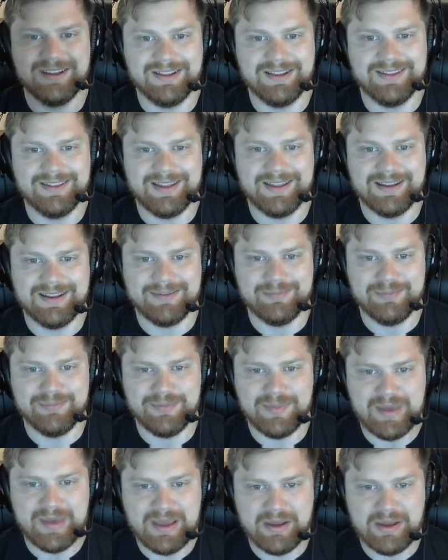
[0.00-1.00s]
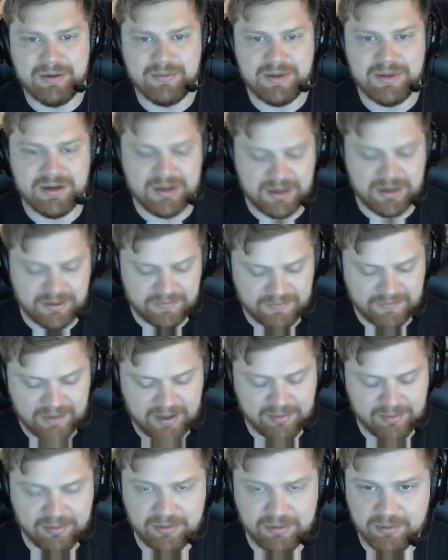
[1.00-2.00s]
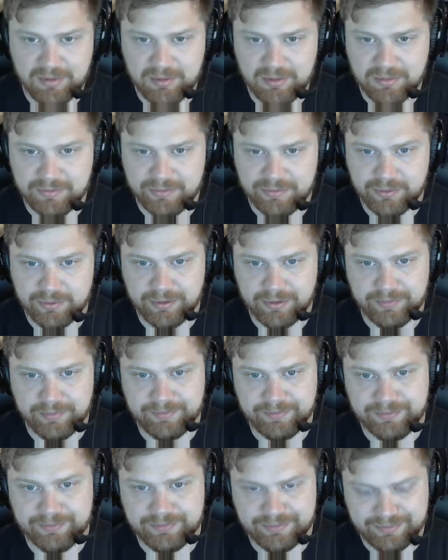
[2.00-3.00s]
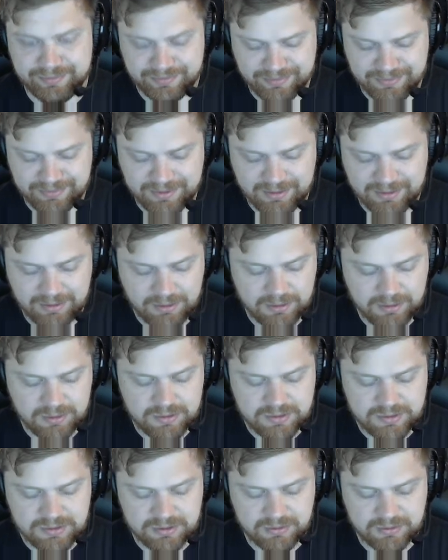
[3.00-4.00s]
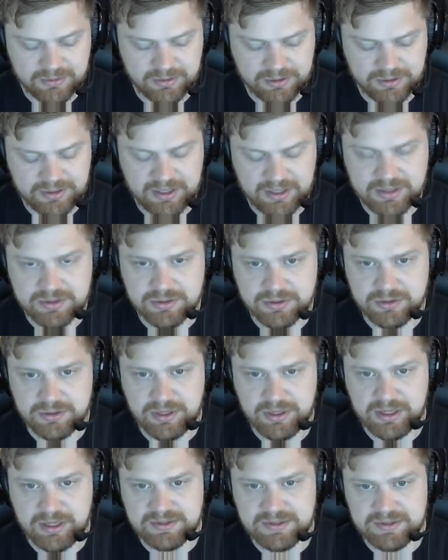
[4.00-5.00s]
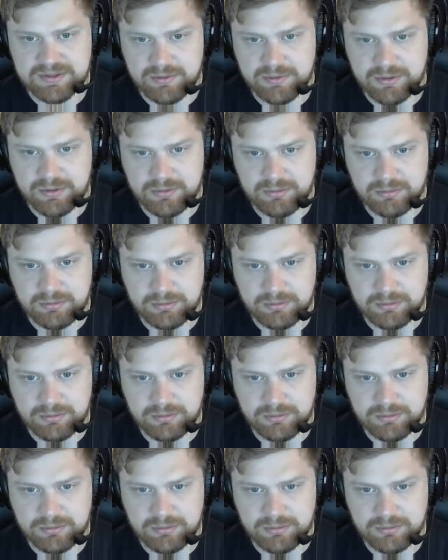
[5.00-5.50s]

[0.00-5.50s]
That may or may not have happened before. So enter it Natas 0.